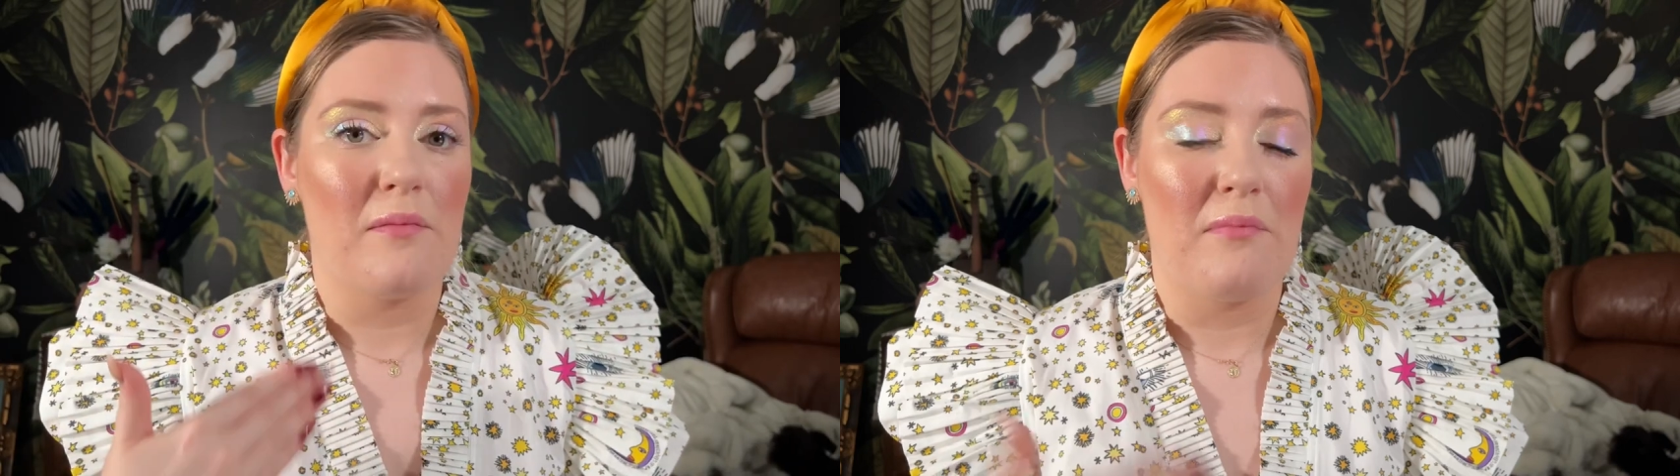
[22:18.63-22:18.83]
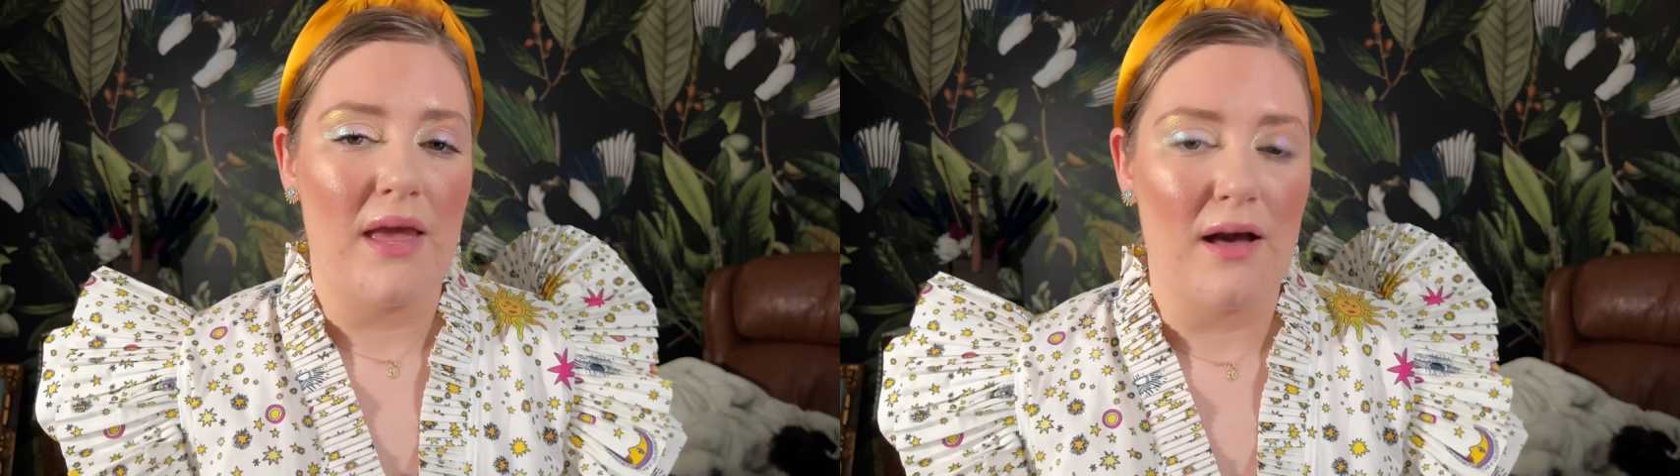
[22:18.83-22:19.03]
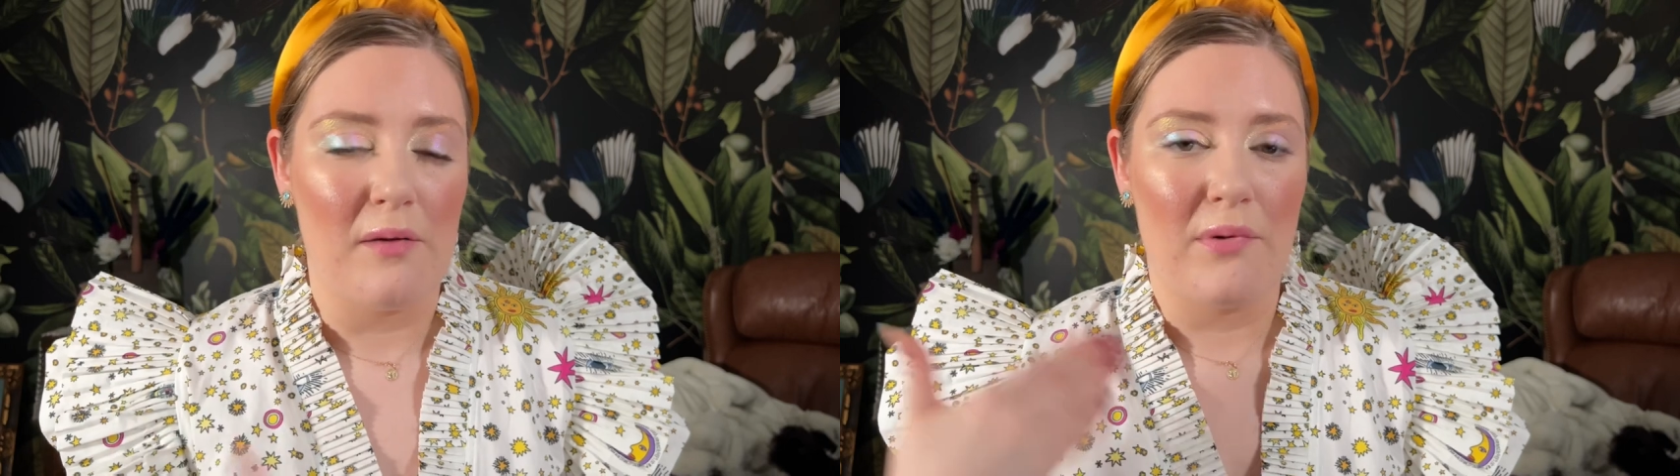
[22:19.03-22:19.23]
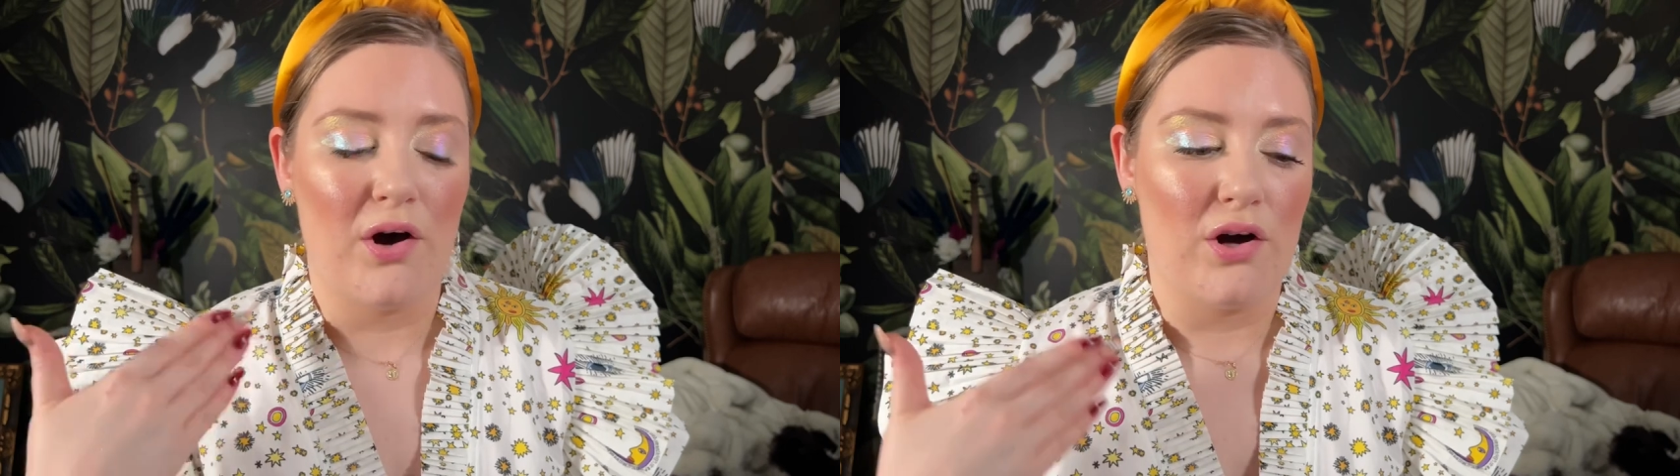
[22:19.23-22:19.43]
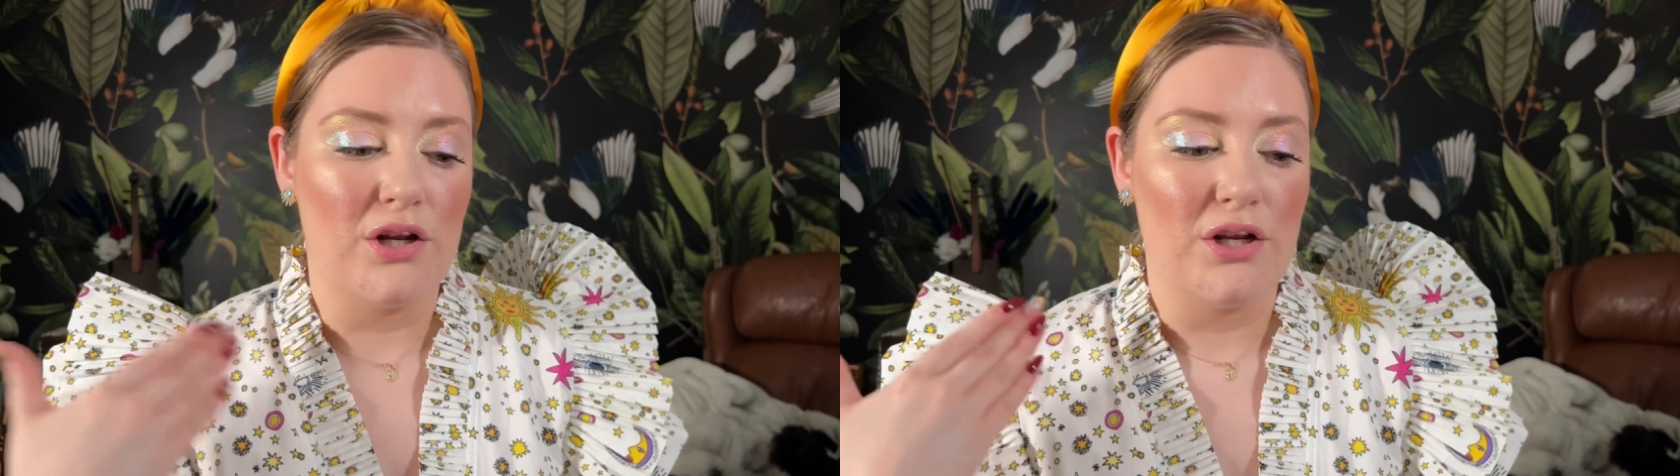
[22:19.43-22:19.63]
makeup
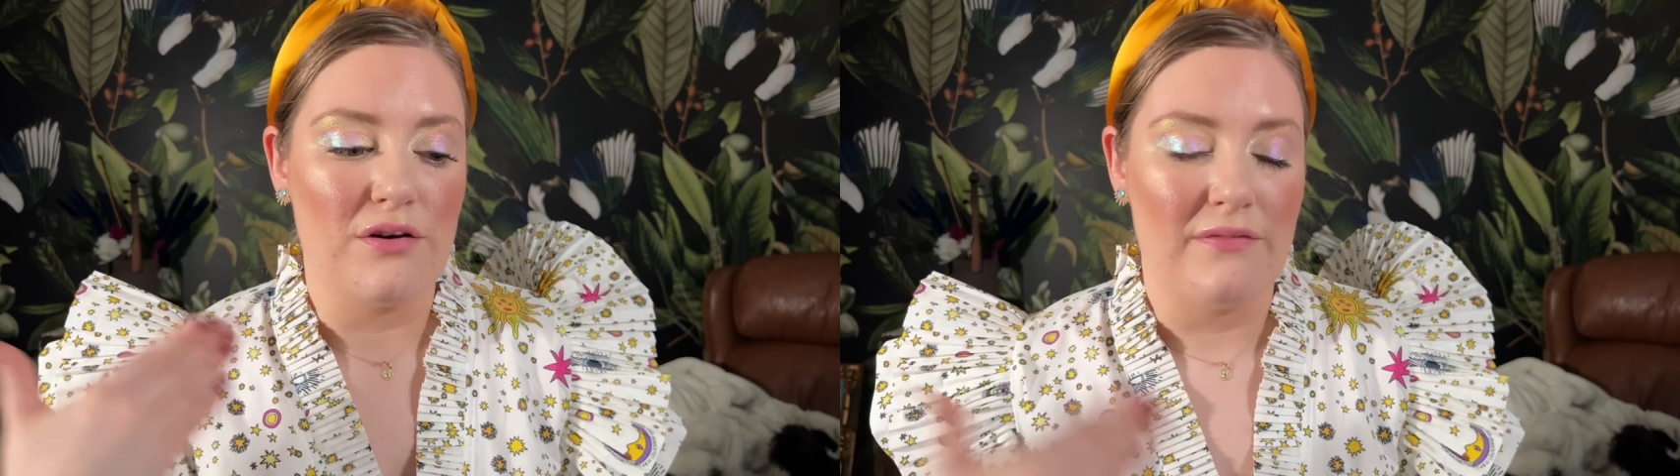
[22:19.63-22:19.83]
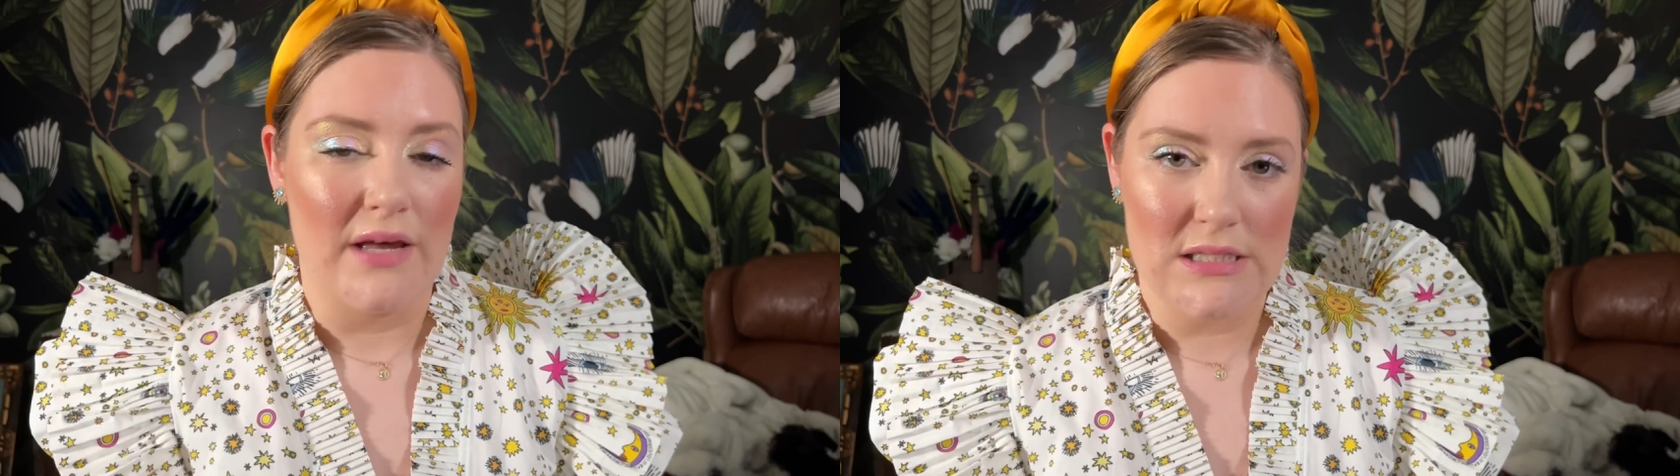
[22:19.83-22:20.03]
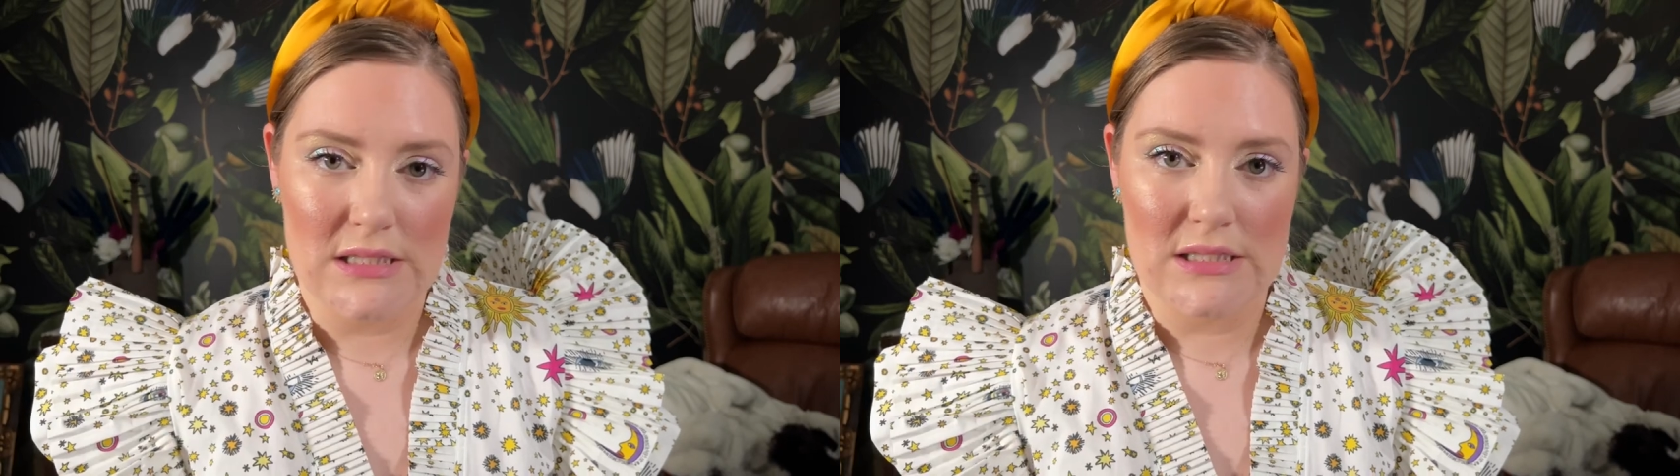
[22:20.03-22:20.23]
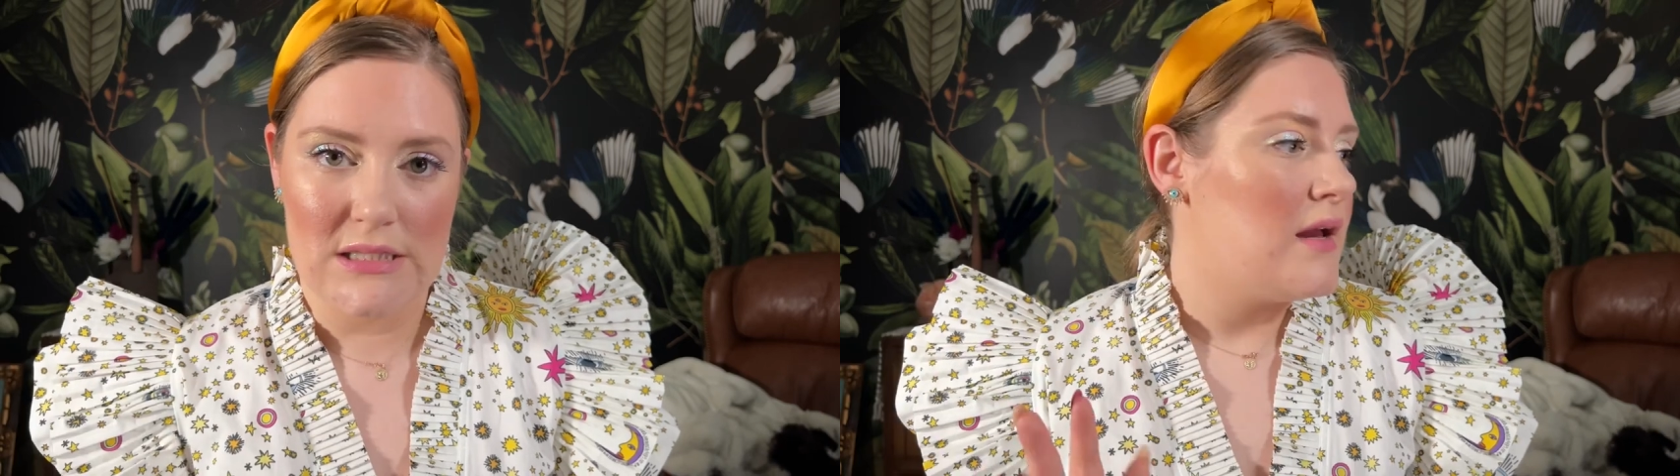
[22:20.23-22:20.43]
on your face.